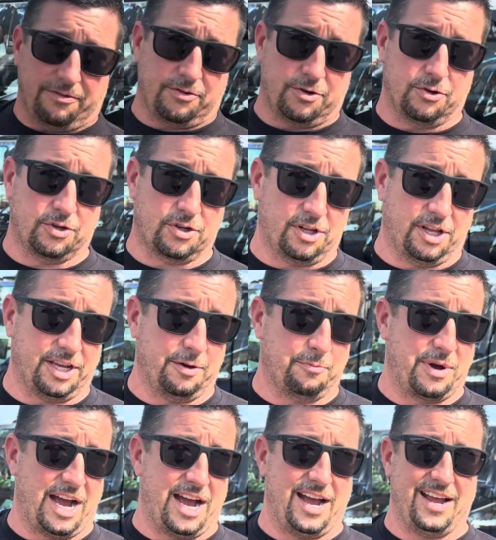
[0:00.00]
to do is click and
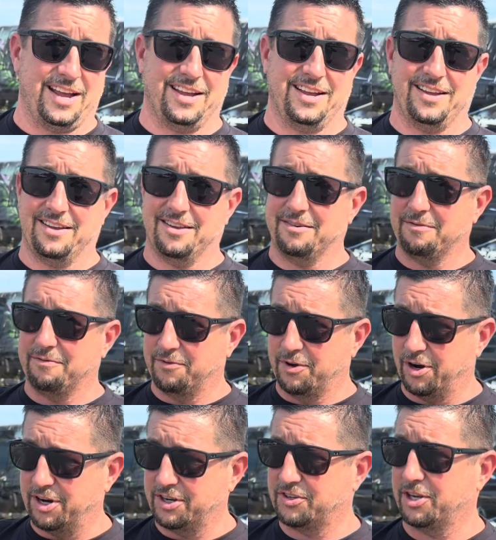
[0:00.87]
buy.
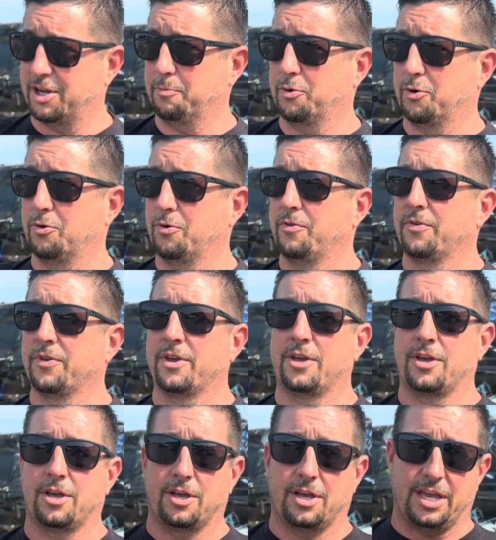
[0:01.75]
Very simple.
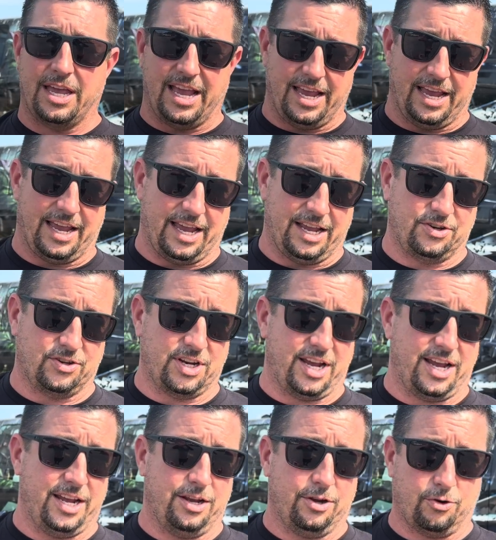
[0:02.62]

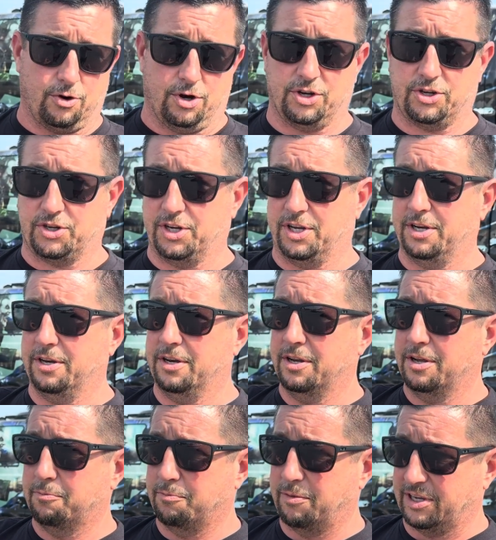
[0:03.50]
AJ, Christian,
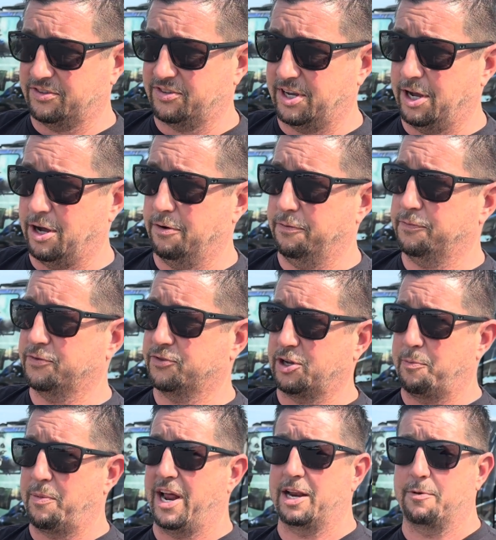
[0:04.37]
myself,
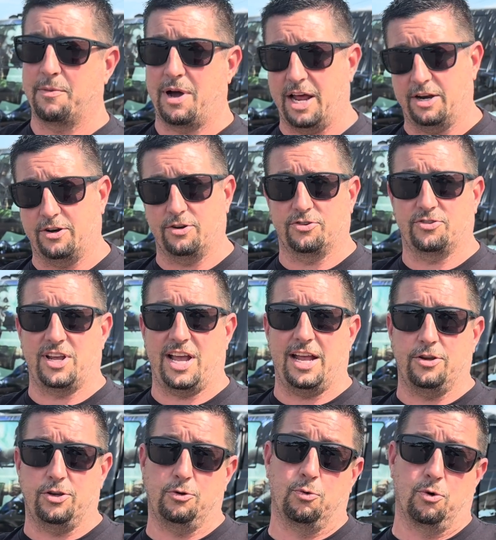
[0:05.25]
somebody monitors that.
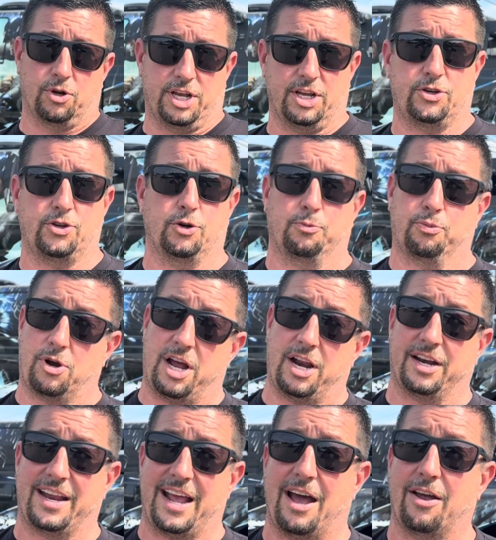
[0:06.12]
You will get your
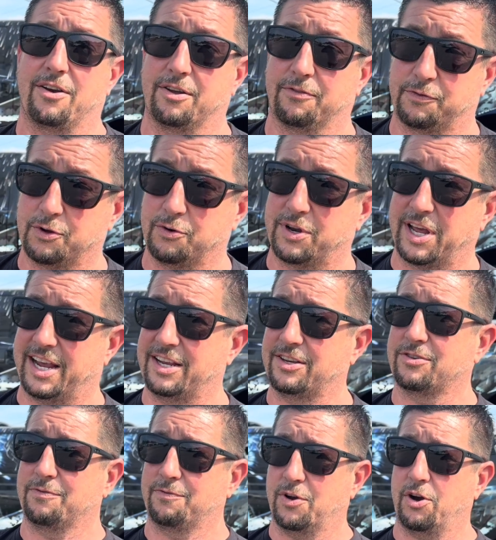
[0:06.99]
product out in a few
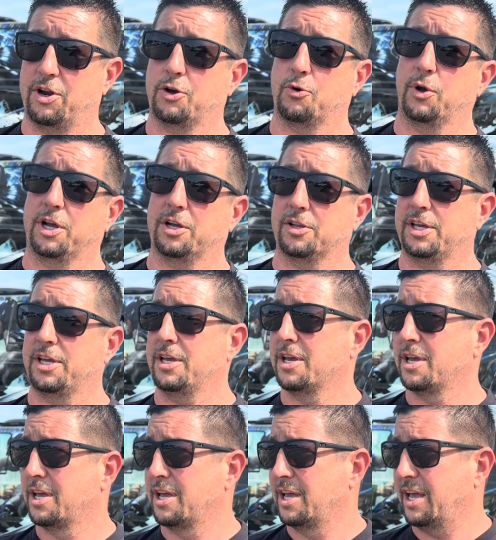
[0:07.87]
days very quickly.
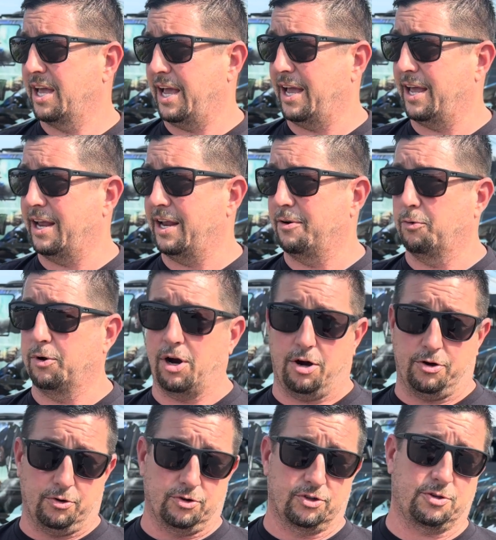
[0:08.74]
And we
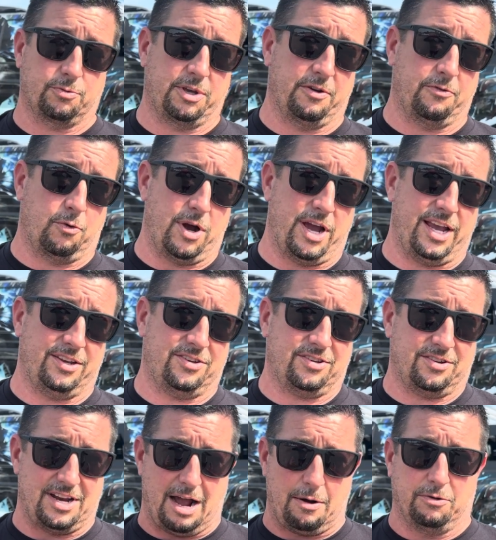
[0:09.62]
are doing some giveaways.
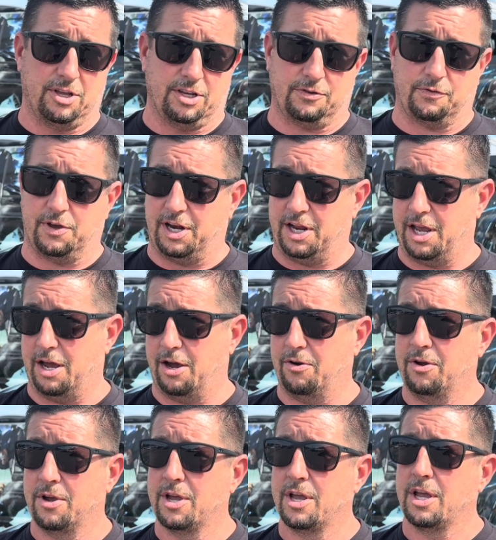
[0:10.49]
Not with this video,
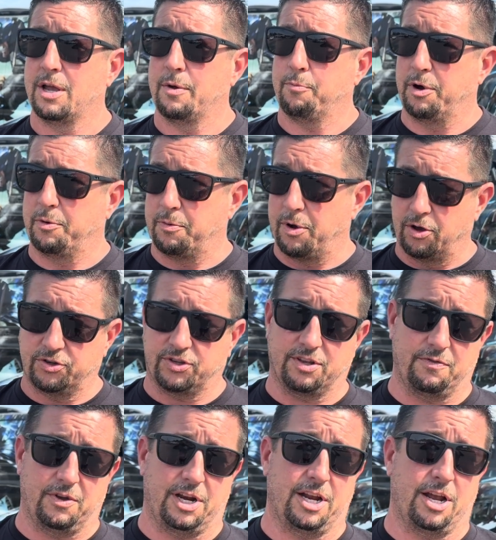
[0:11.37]
but most
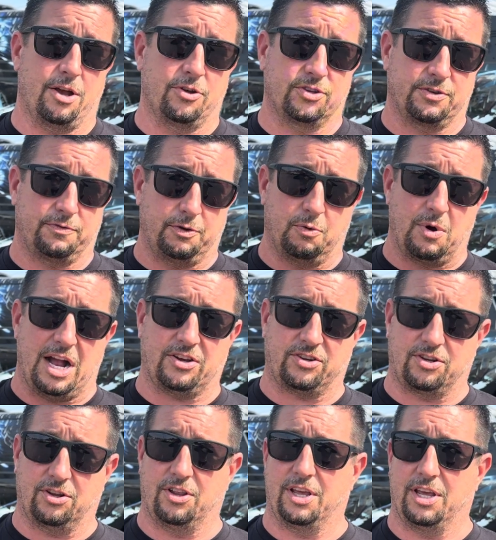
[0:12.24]
of the videos, if you watch
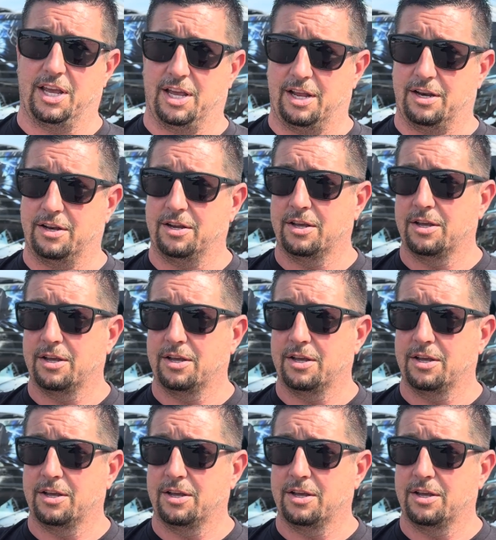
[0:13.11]
to the end,